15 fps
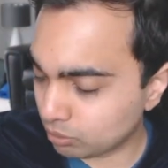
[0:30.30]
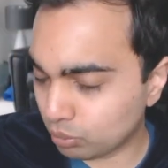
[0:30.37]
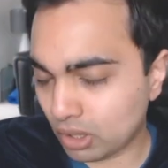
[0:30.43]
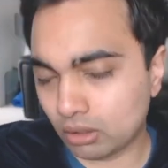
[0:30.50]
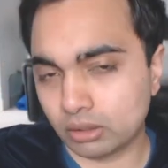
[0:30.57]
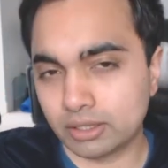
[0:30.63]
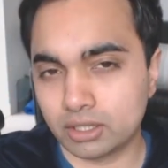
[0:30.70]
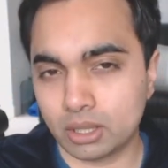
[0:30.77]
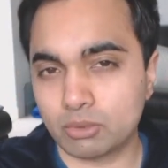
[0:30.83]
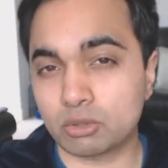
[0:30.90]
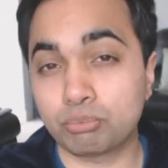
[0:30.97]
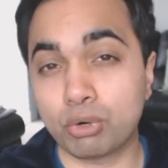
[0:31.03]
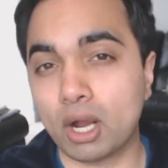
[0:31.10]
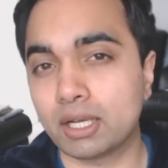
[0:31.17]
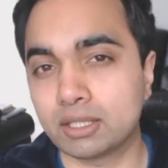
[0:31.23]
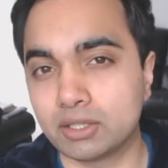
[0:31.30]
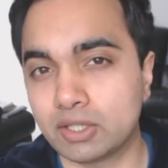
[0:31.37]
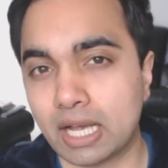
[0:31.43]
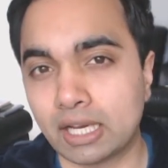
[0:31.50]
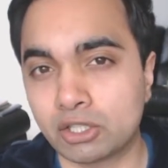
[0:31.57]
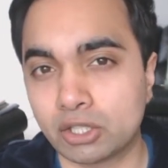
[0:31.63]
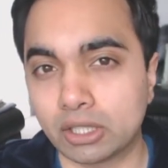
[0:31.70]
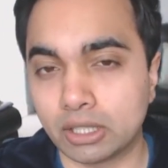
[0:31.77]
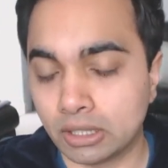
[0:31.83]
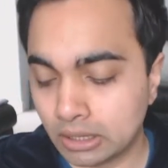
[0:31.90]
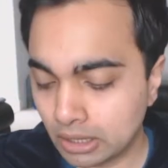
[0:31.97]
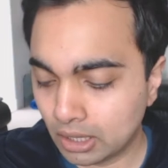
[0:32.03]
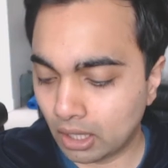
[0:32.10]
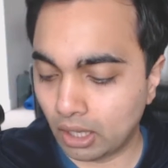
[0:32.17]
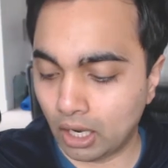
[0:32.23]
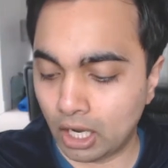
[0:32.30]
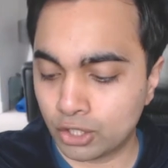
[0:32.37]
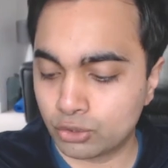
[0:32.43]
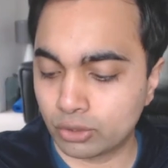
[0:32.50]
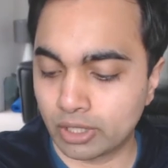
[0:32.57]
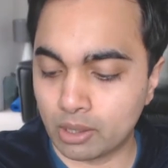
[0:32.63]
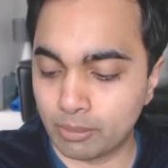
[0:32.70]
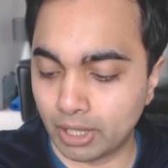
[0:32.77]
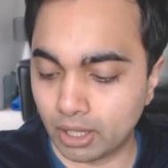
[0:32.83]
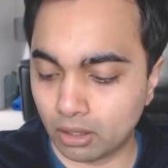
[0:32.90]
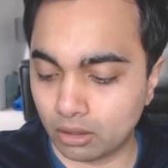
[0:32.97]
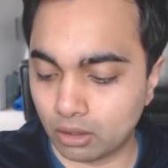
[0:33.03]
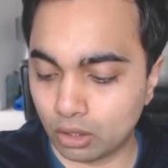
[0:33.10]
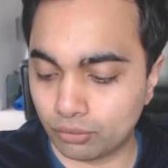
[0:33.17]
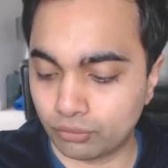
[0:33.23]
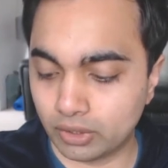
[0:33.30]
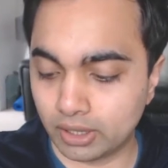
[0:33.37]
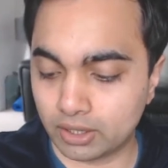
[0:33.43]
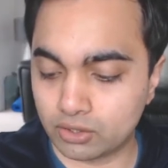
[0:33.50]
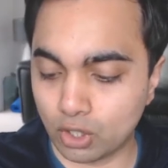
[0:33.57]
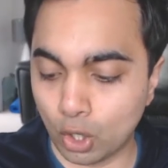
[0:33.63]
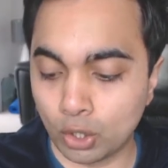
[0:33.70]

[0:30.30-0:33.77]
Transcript: well, in terms of prices, actually, 100 ml of this